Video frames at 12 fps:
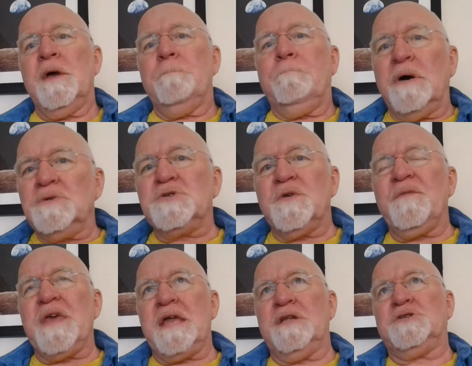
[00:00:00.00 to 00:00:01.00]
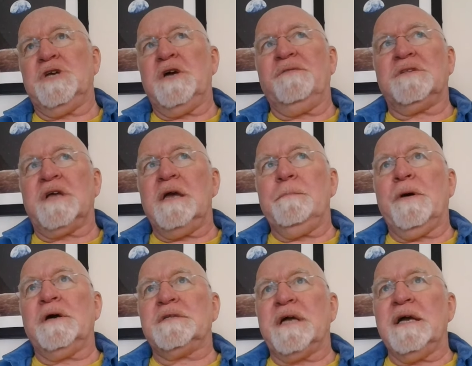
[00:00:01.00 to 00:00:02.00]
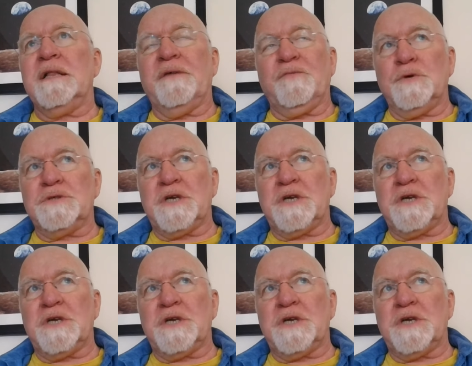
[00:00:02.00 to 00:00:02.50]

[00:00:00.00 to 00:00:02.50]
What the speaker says: most of the energy at the day-by-day level